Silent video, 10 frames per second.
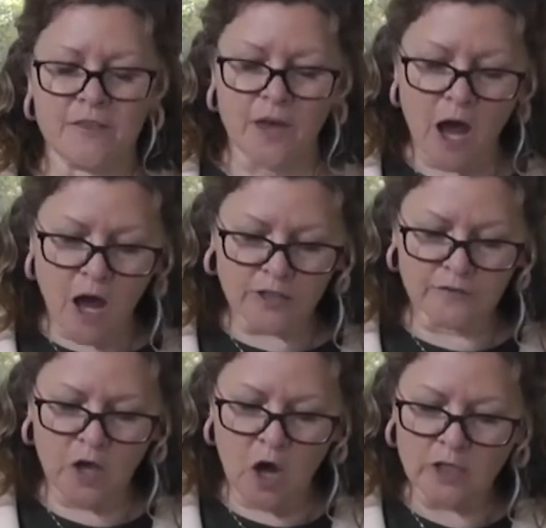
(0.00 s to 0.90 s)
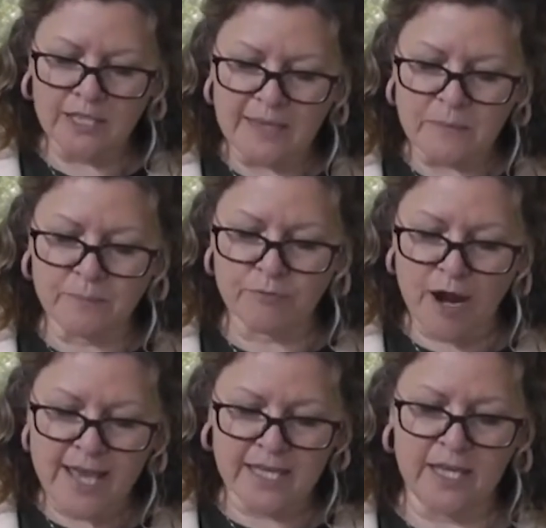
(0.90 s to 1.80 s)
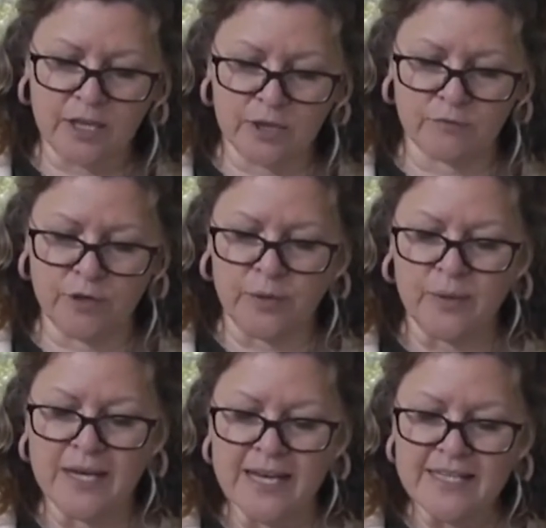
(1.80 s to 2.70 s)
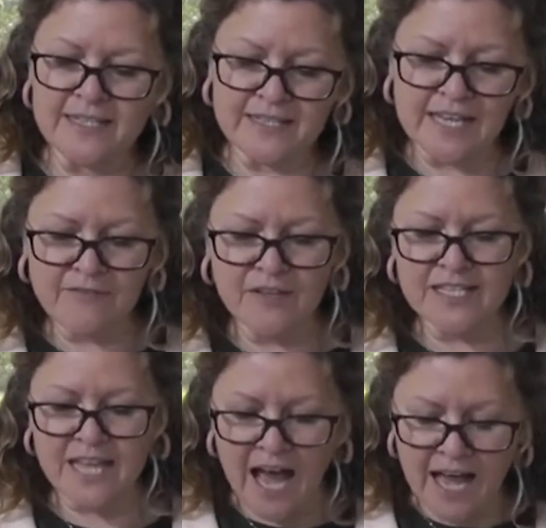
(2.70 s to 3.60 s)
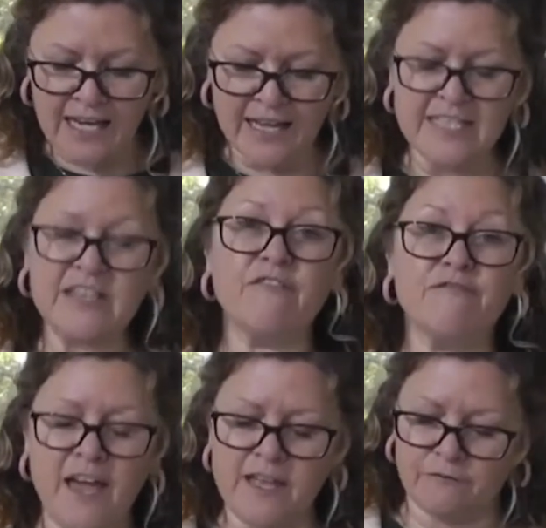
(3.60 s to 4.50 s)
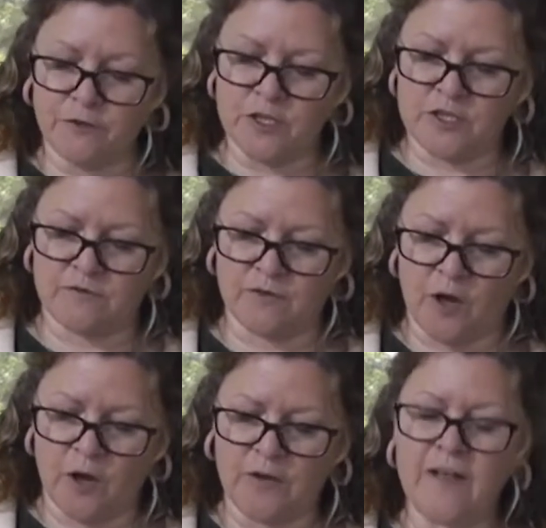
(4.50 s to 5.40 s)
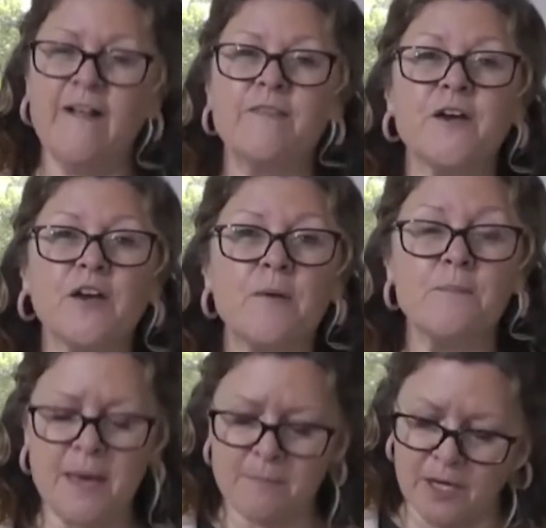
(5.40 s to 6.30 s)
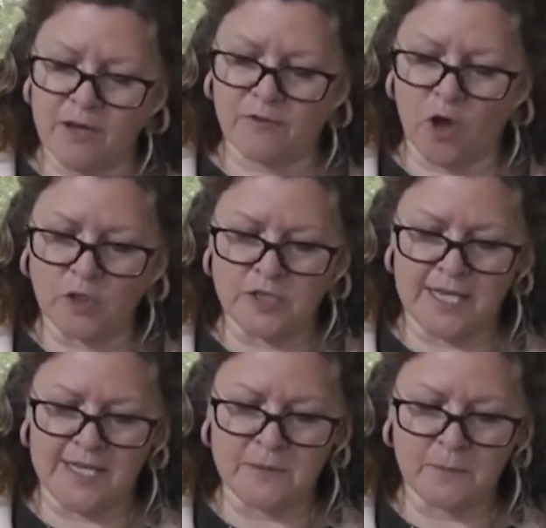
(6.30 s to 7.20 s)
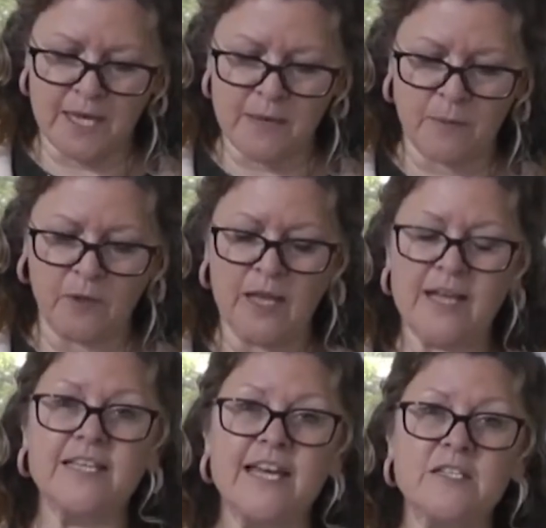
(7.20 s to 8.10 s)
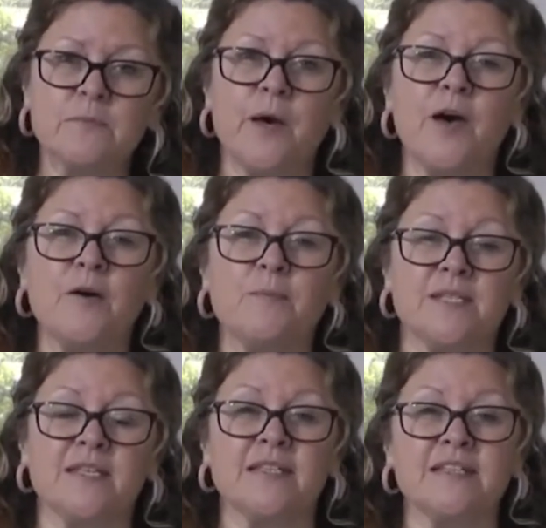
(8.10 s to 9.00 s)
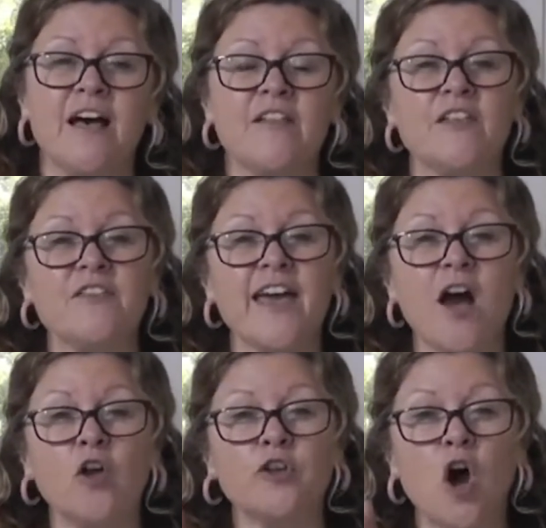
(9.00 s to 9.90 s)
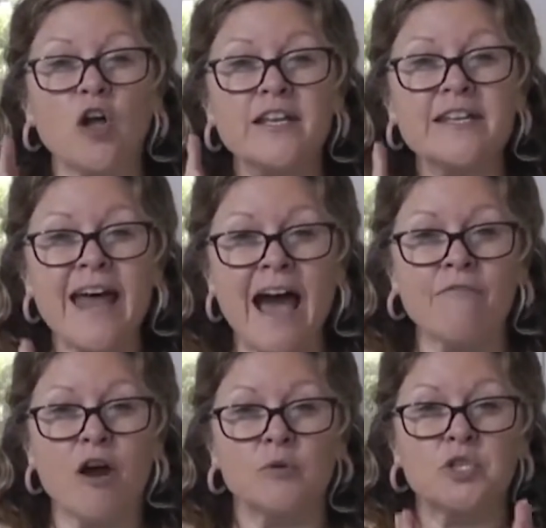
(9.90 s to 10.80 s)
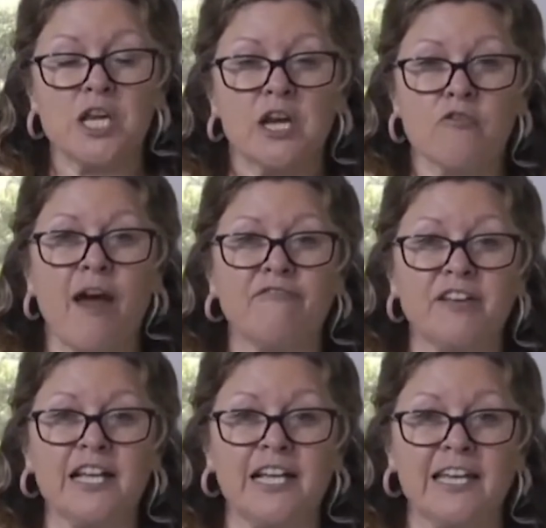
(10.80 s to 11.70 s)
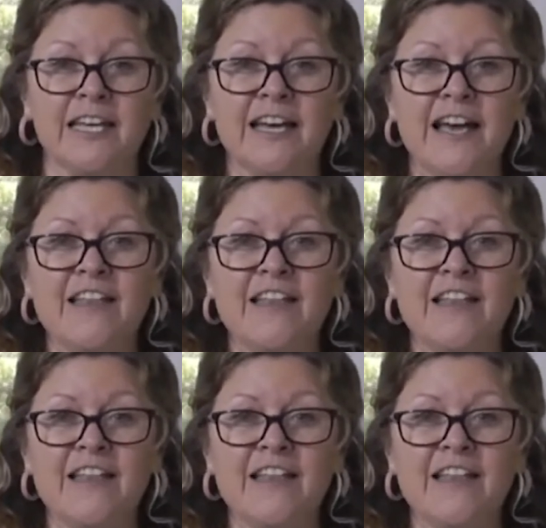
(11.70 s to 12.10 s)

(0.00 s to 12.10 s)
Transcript: The heart of God keeps breaking through. Stephen is highlighting the faithfulness of God, the commitment of God to his people, to his purposes, that they are not narrow geographically.